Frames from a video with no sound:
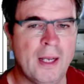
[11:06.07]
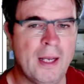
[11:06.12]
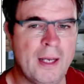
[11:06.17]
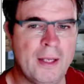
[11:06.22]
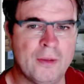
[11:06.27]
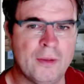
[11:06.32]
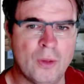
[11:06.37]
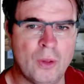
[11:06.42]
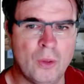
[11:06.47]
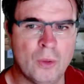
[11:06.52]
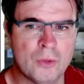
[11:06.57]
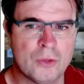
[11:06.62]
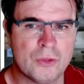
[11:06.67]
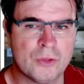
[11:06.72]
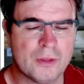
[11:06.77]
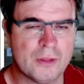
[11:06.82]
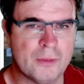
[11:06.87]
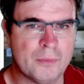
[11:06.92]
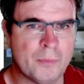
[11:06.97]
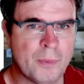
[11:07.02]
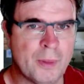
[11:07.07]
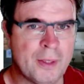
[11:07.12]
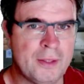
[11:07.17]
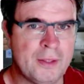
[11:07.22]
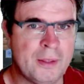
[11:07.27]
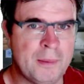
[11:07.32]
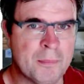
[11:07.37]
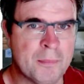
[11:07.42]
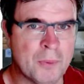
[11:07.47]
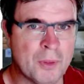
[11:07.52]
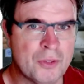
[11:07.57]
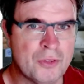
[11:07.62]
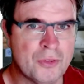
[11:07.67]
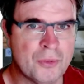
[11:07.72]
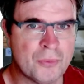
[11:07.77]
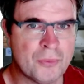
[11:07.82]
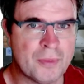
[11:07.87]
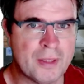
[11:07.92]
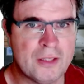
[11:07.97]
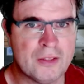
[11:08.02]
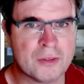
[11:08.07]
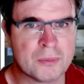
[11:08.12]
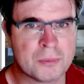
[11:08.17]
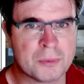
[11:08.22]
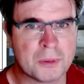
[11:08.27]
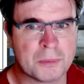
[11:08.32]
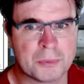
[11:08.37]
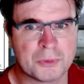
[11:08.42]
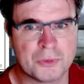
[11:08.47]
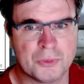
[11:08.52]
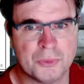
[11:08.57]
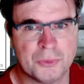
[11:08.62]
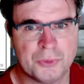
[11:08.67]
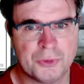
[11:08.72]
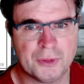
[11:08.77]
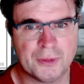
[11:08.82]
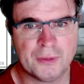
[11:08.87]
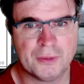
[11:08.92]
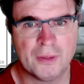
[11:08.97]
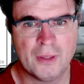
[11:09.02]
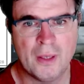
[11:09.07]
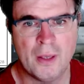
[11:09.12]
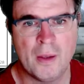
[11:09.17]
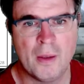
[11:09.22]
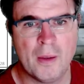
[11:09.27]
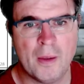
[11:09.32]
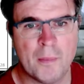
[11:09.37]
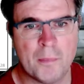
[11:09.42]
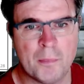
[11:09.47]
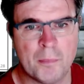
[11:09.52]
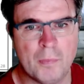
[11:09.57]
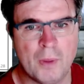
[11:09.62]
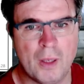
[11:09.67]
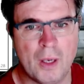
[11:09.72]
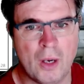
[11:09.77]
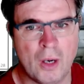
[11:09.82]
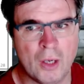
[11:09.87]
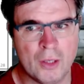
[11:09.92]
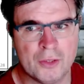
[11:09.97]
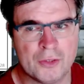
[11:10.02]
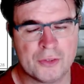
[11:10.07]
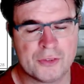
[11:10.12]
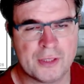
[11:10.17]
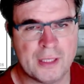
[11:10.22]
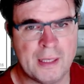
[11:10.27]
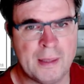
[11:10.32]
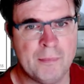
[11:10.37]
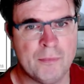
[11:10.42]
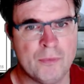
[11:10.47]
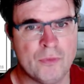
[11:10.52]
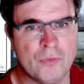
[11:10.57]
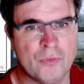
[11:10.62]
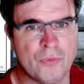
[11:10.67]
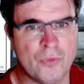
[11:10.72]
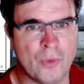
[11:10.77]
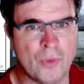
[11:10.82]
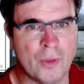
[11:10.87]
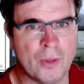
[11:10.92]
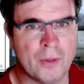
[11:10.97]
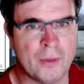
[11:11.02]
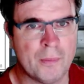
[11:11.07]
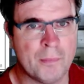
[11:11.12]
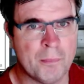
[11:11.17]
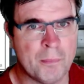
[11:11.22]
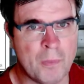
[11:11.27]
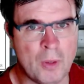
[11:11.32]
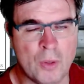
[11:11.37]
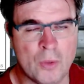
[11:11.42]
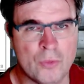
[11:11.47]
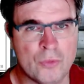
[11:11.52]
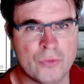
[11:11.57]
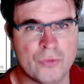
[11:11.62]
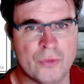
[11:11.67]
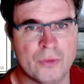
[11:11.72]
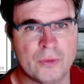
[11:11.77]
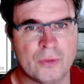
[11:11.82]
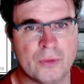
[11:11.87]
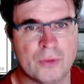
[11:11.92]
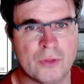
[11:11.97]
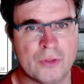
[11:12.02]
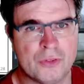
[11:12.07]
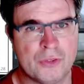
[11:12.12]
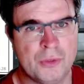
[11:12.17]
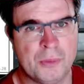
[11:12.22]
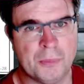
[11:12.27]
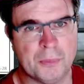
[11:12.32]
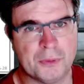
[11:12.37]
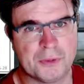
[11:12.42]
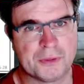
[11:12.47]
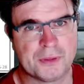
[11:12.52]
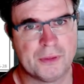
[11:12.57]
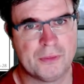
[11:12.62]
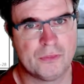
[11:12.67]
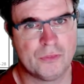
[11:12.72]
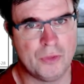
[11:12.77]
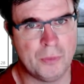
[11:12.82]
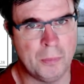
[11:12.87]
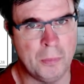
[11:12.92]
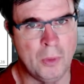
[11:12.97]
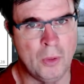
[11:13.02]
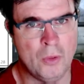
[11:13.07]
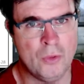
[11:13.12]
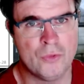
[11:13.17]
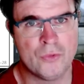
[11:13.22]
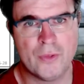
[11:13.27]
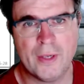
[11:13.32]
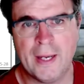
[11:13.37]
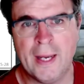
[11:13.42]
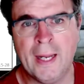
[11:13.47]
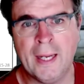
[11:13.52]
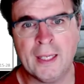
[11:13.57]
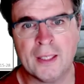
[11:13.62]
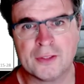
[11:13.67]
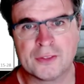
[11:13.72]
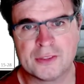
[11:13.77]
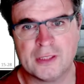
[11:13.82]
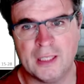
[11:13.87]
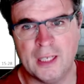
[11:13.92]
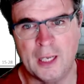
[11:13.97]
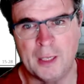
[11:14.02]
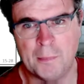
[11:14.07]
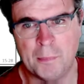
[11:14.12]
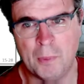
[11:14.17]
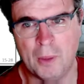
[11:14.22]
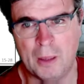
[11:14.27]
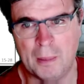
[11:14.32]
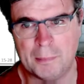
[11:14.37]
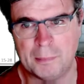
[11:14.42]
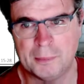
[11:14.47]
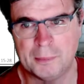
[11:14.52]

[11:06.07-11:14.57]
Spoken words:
It holds when the marginal rates of substitution are the same for both consumers, for both Alice and Bob.